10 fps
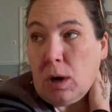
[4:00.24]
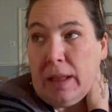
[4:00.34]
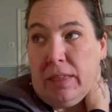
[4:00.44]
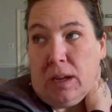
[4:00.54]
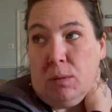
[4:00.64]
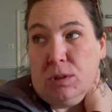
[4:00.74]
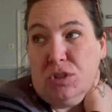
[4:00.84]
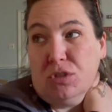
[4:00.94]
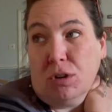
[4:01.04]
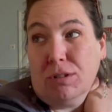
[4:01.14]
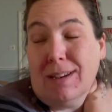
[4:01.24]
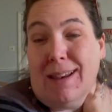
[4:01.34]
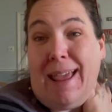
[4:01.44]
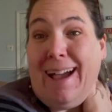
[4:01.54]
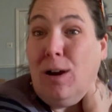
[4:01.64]
I think I want to start
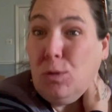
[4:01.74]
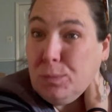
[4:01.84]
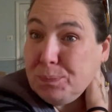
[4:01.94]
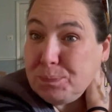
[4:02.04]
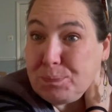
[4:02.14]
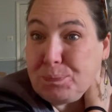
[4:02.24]
now